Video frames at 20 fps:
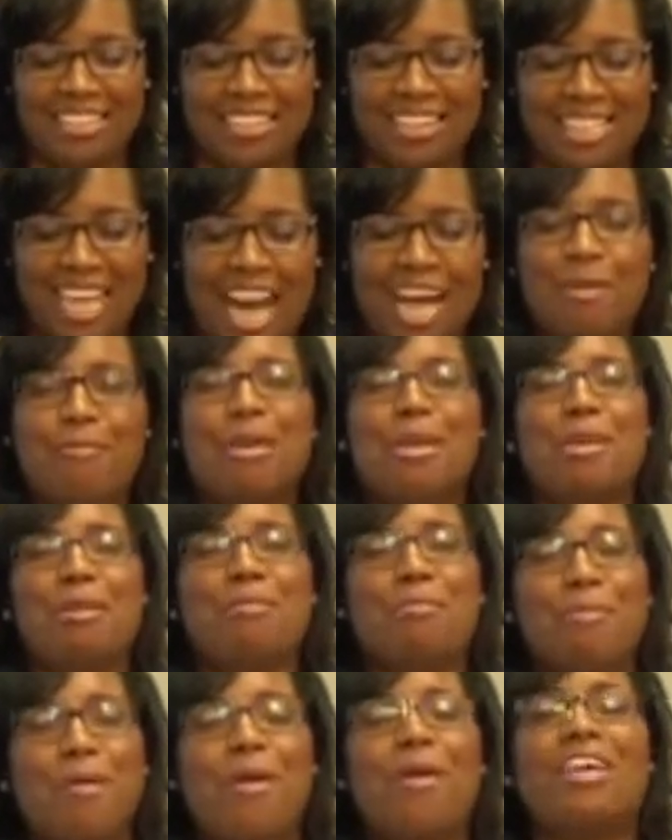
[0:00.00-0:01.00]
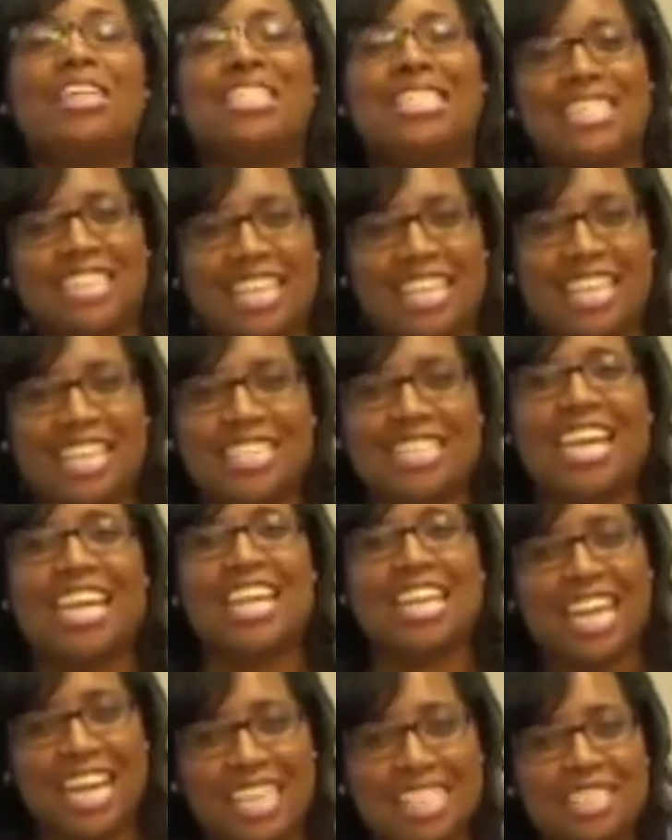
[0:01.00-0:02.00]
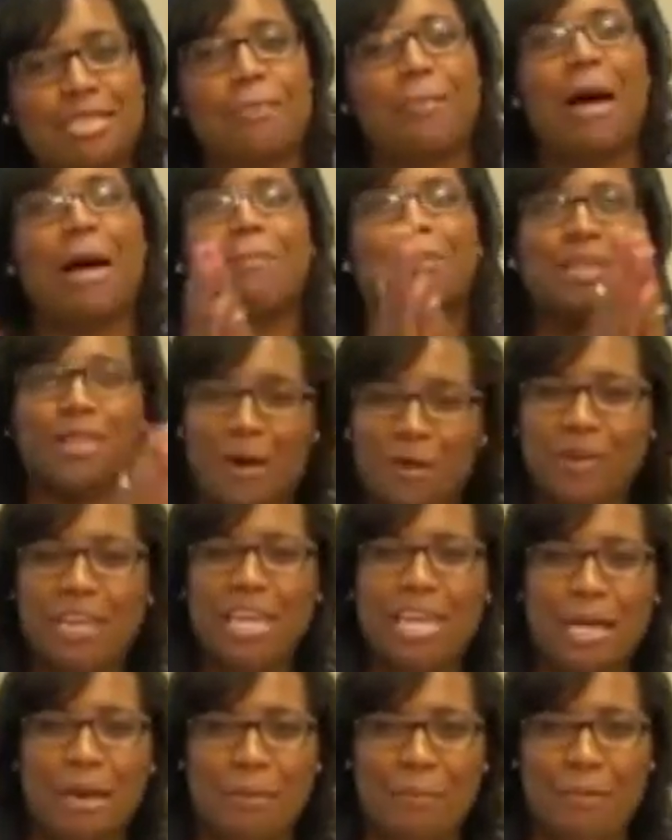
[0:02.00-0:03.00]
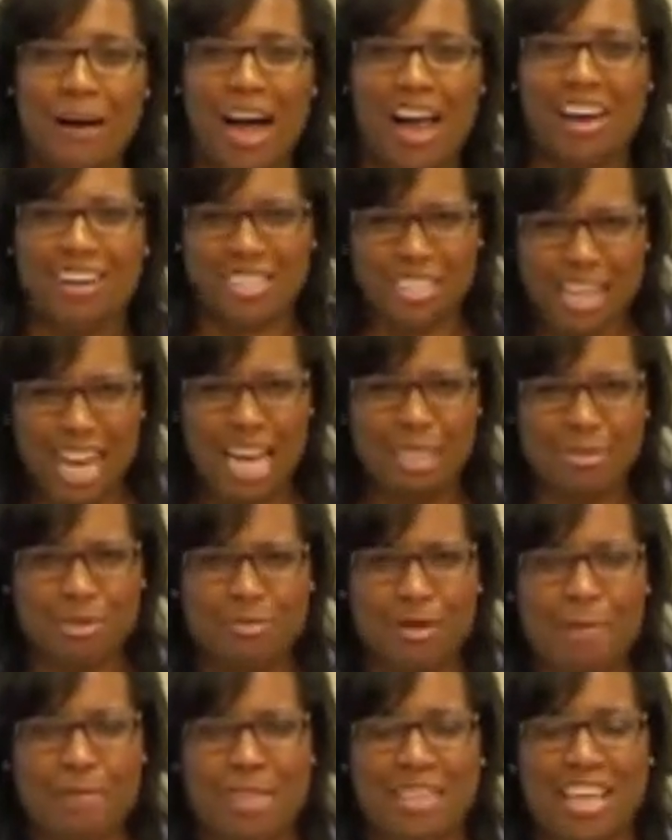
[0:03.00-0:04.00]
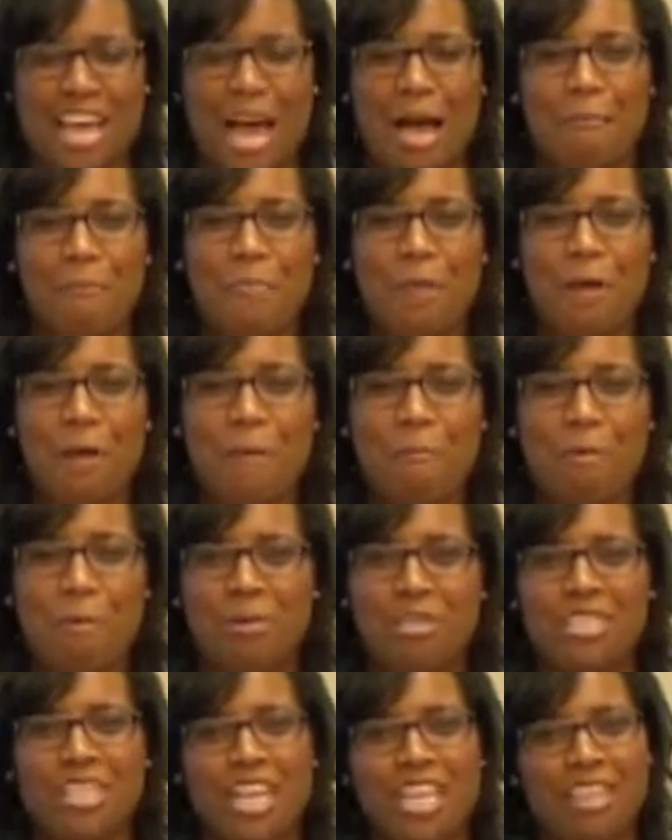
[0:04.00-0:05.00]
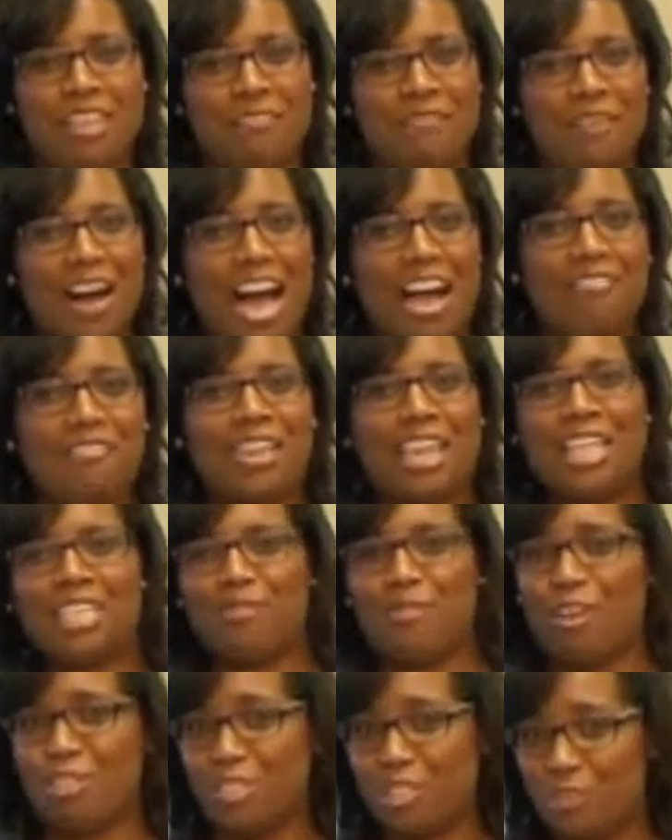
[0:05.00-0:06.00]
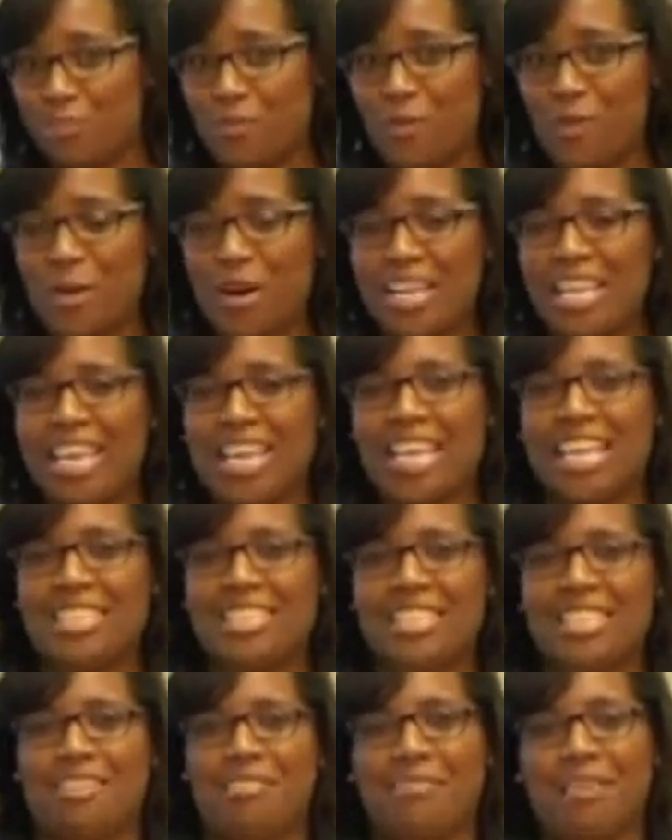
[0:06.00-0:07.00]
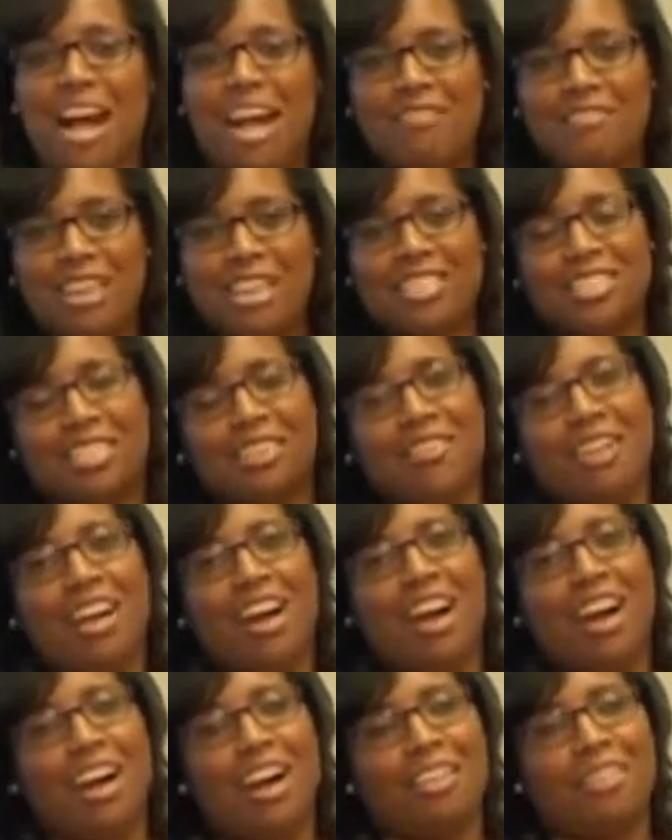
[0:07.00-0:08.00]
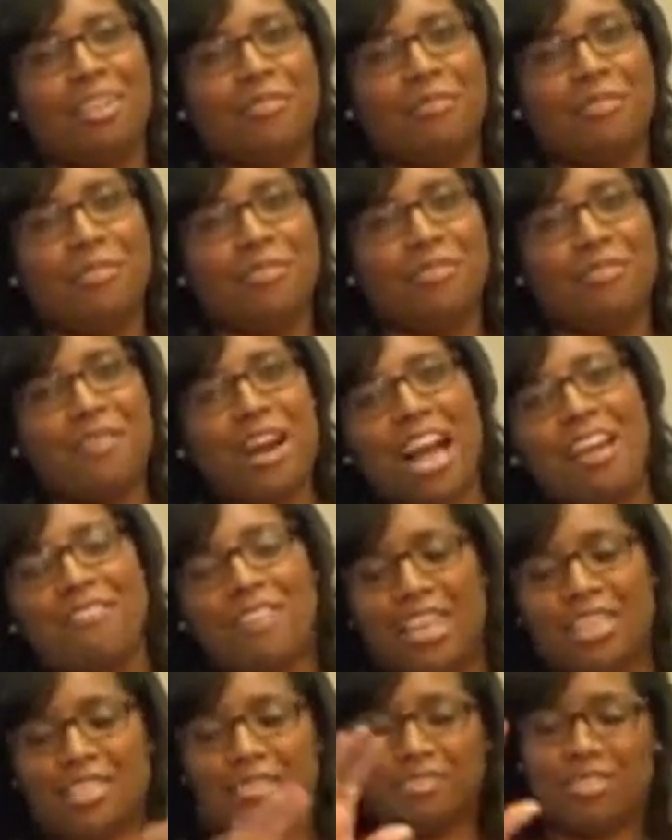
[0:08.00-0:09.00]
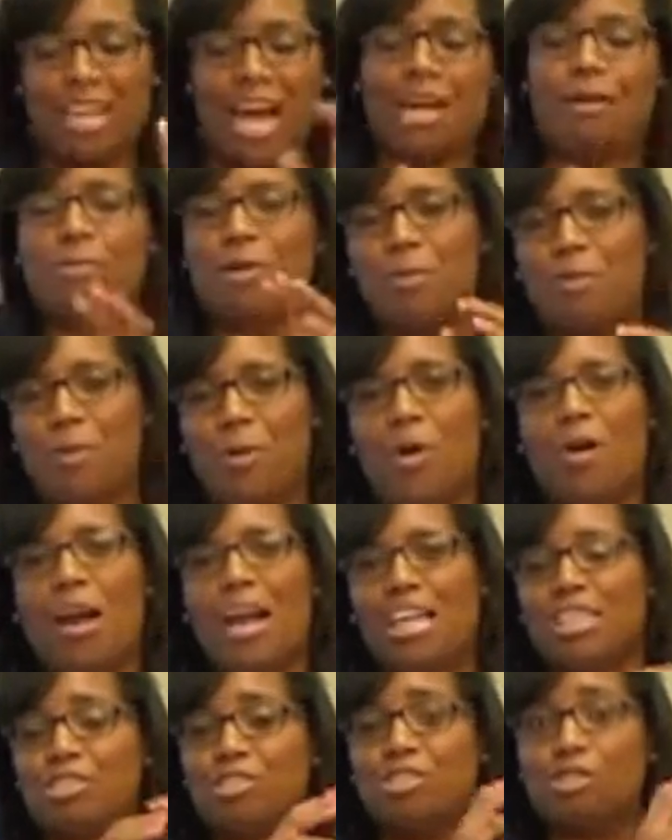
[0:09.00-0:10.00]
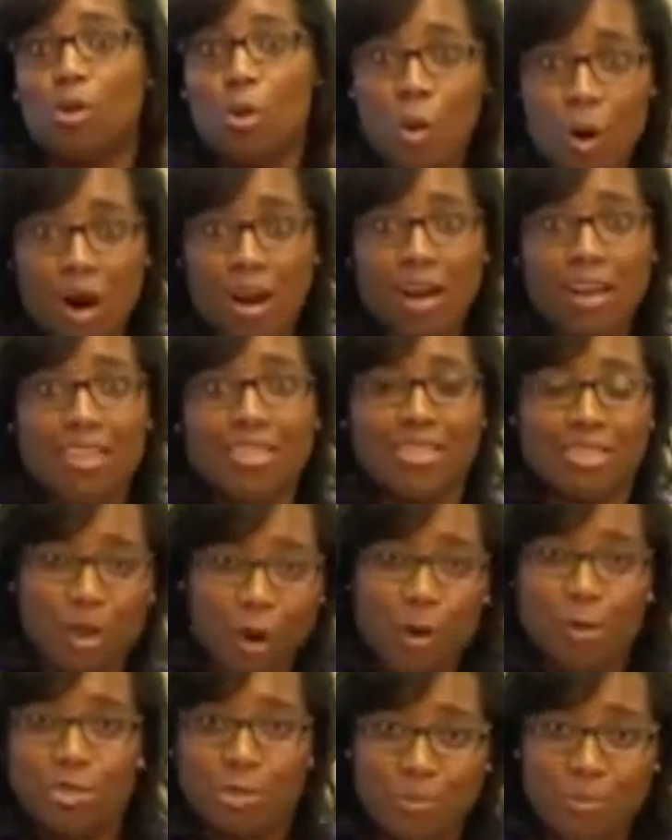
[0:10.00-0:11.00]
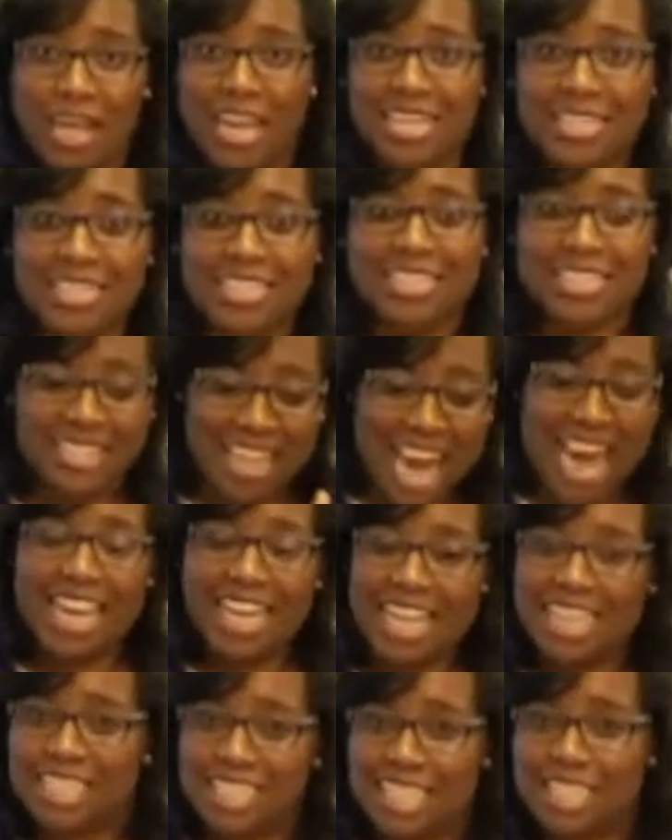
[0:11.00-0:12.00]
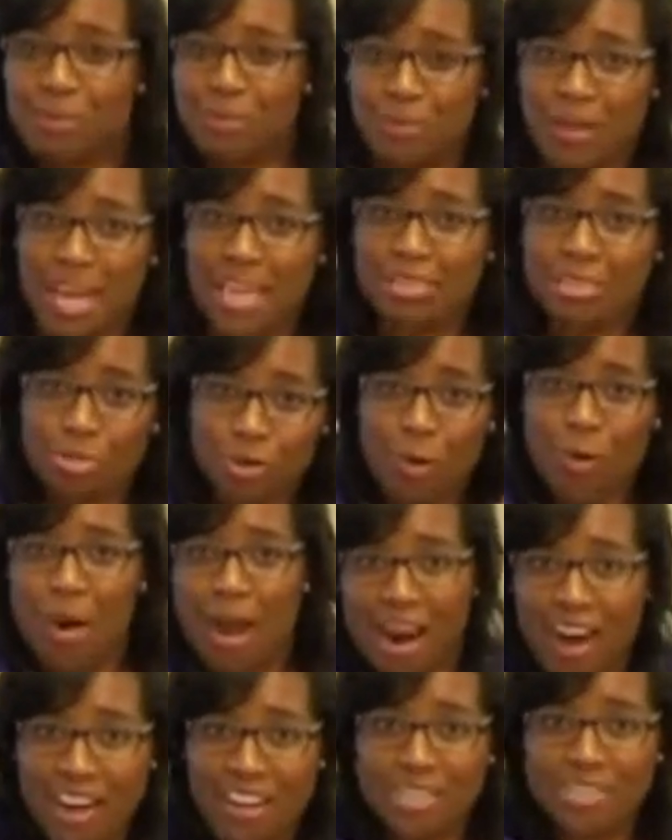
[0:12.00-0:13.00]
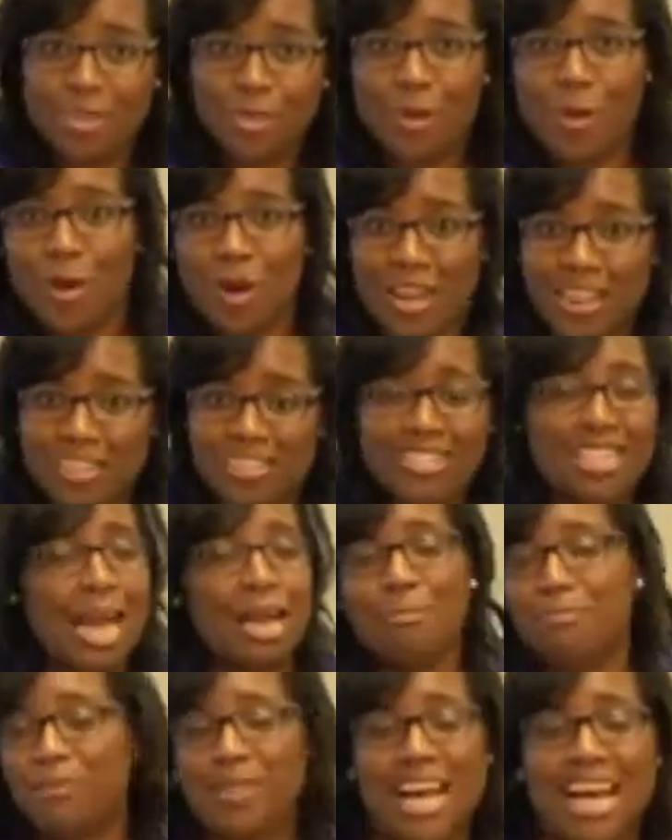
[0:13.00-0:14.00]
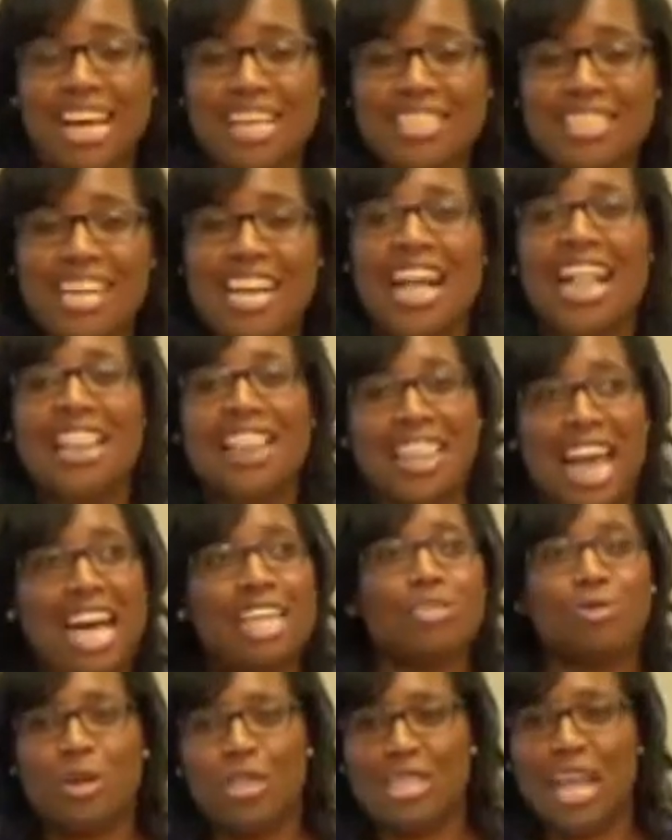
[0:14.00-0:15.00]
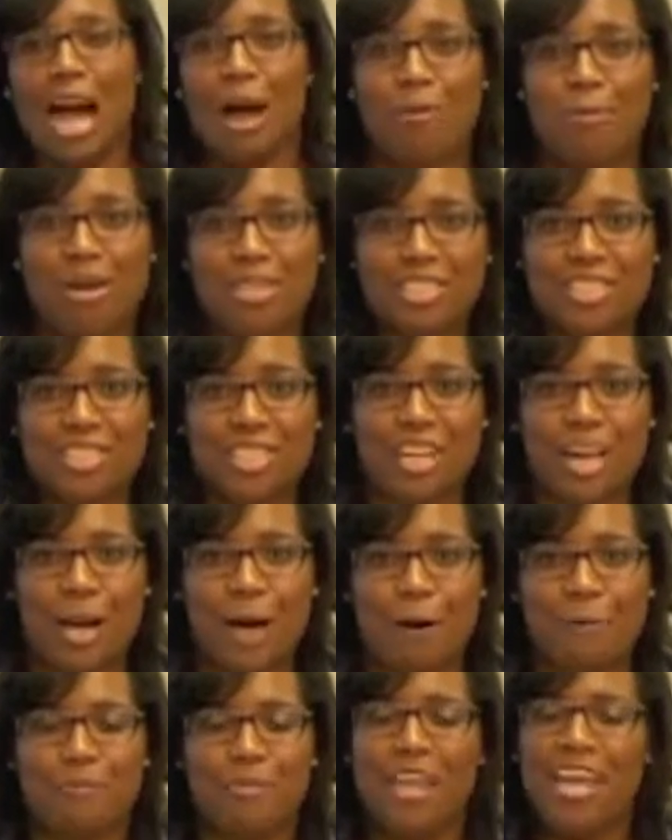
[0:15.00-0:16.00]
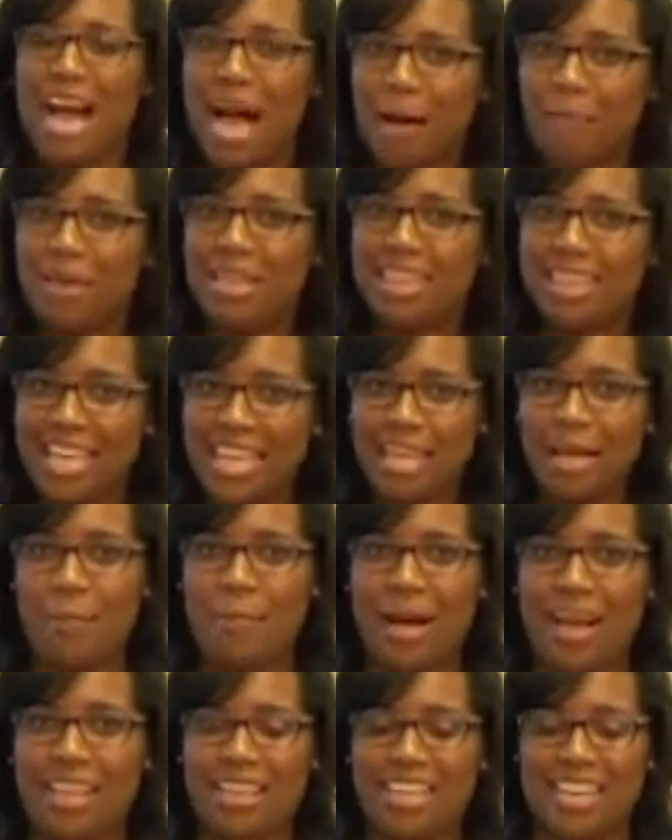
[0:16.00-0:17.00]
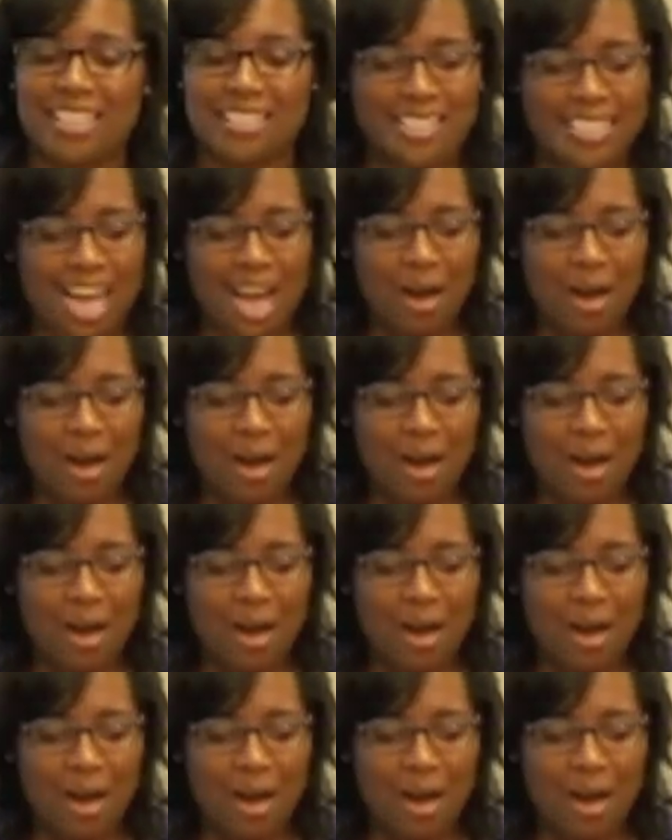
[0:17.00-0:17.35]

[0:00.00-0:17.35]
Sodom and Gomorrah cities against the Babylonian Empire. Do you guys remember that? When we studied the 5 kings versus the 4 kings, and the 5 kings of the 5 kings of Sodom, Gomorrah, and Zor, those places, that is this place. Soar, Zor, the same place. That's where Lot wants to go. I mean, think about this.